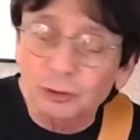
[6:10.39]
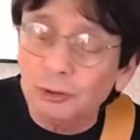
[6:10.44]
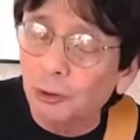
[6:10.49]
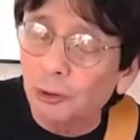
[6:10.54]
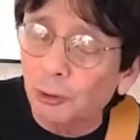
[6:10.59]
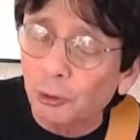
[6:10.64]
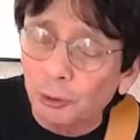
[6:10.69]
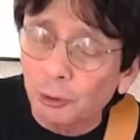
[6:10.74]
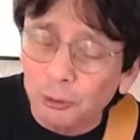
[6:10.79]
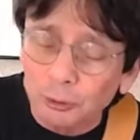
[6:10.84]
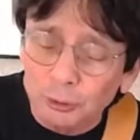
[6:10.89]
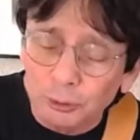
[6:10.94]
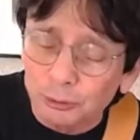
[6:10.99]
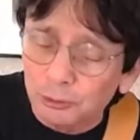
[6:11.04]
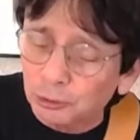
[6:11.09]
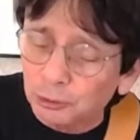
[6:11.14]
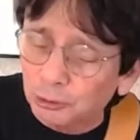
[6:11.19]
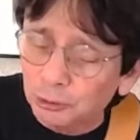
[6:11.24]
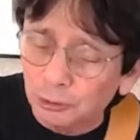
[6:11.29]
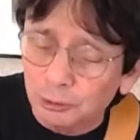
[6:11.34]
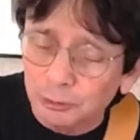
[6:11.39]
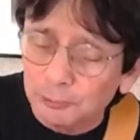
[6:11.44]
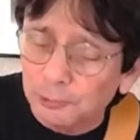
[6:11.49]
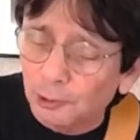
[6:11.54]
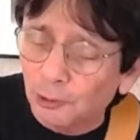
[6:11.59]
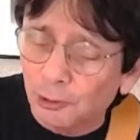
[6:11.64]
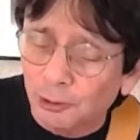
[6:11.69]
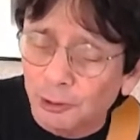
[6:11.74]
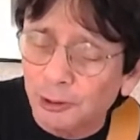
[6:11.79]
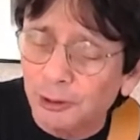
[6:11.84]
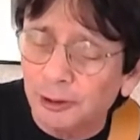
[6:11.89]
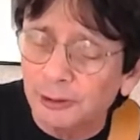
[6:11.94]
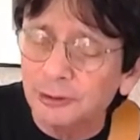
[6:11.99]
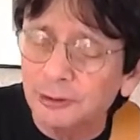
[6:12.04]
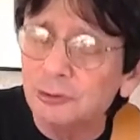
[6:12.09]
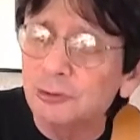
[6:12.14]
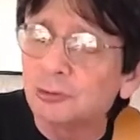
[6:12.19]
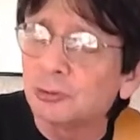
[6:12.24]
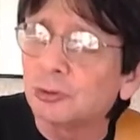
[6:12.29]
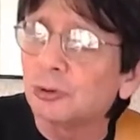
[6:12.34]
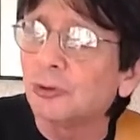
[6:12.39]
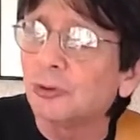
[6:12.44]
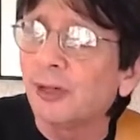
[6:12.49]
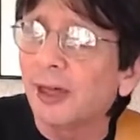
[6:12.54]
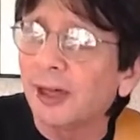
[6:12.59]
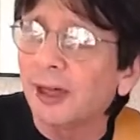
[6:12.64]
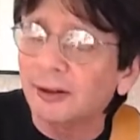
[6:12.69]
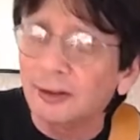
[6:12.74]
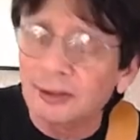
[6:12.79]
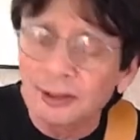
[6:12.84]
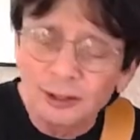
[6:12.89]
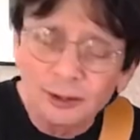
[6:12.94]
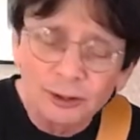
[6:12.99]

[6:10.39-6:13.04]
told you, boy, you drew that